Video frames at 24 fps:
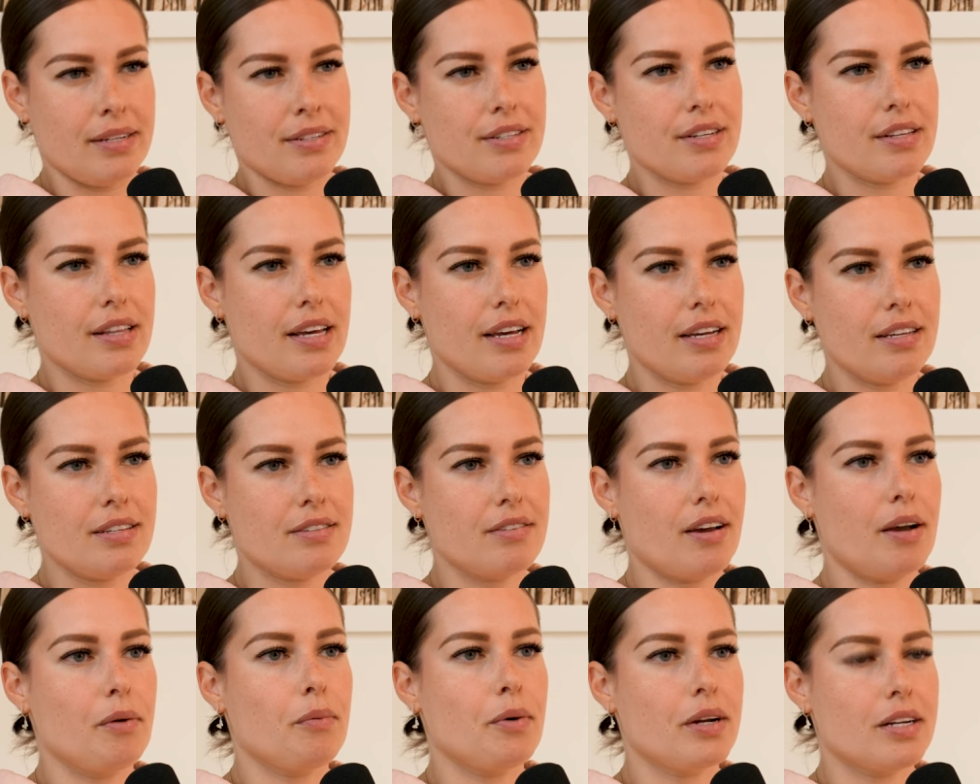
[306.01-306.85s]
into
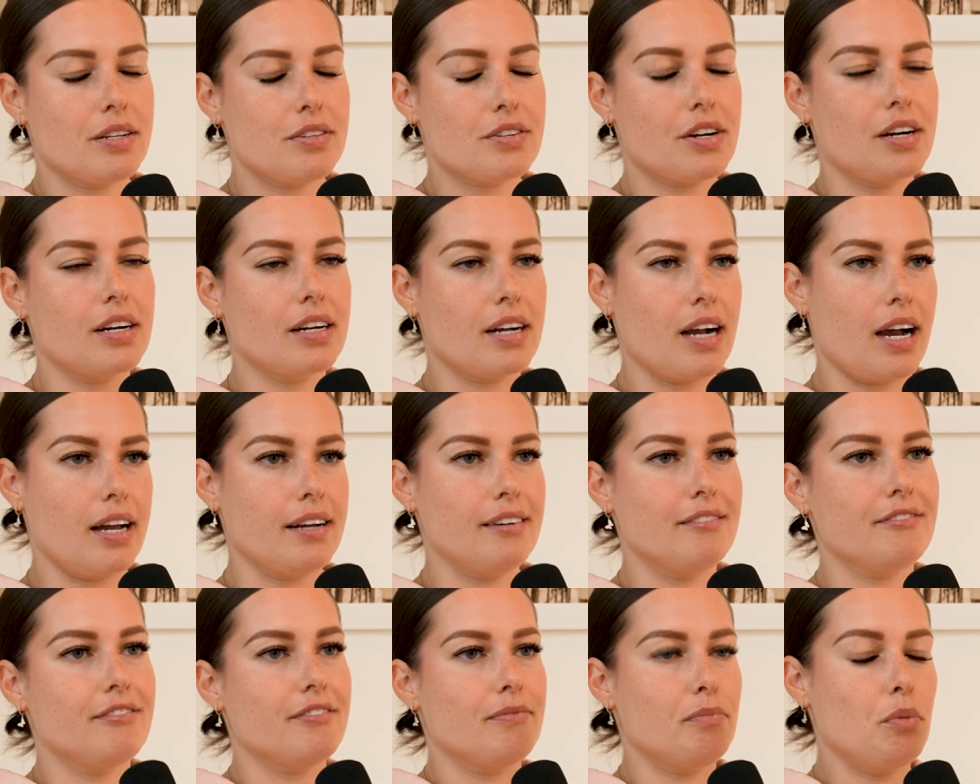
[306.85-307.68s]
this. So I want to start
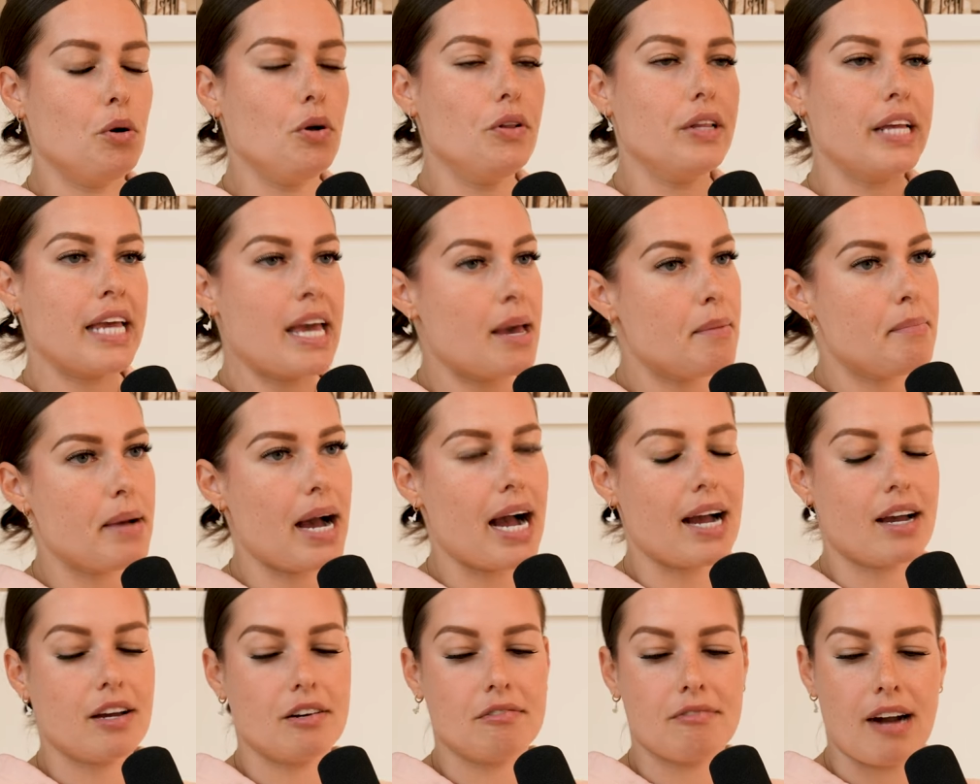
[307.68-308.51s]
kind of pulling it
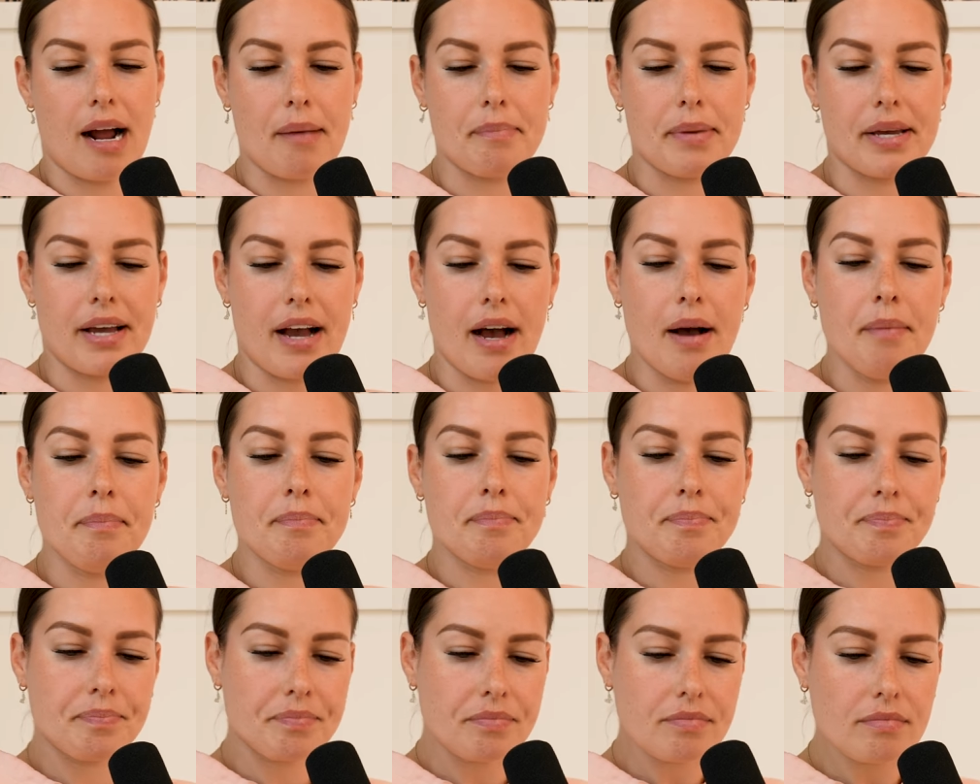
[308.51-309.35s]
back and wrapping
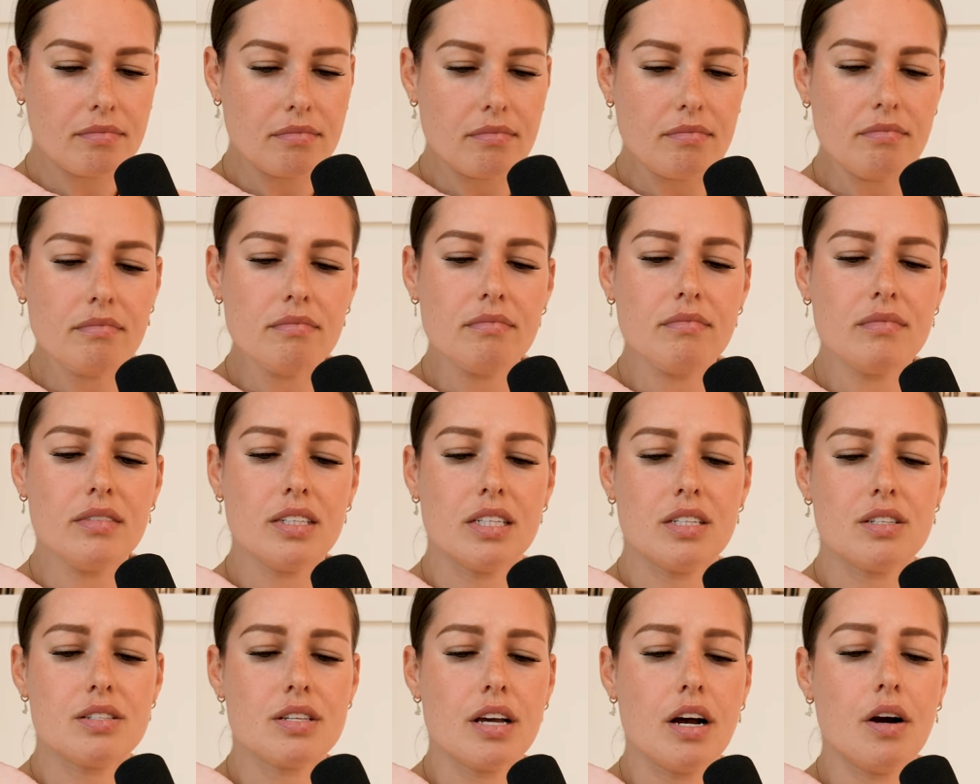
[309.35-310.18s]
up.
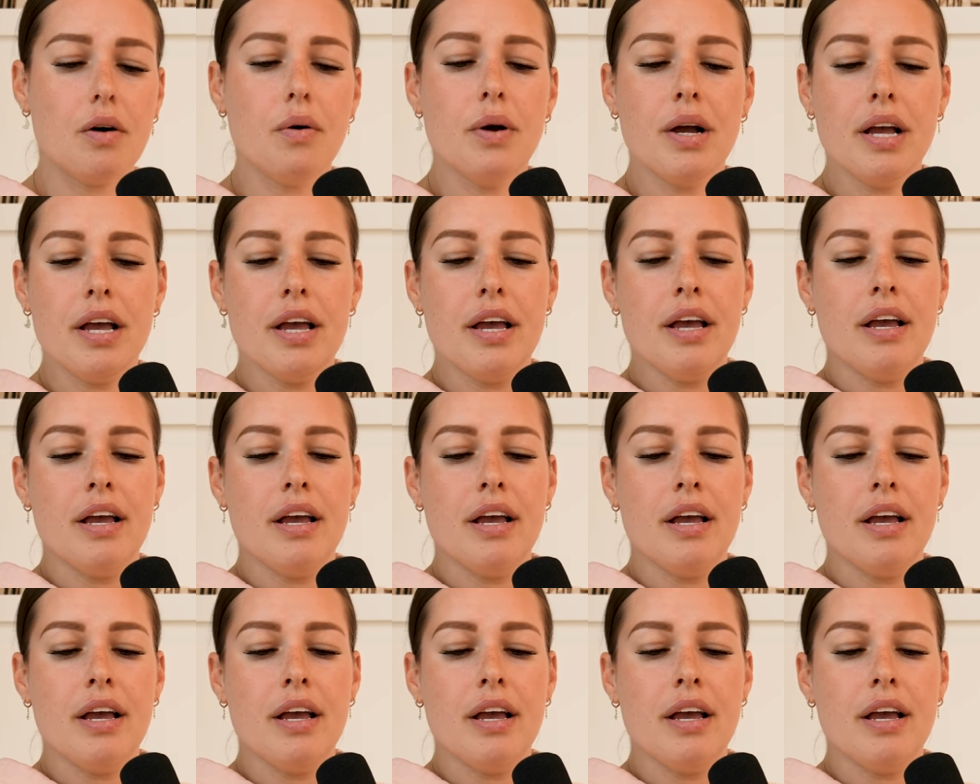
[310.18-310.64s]
So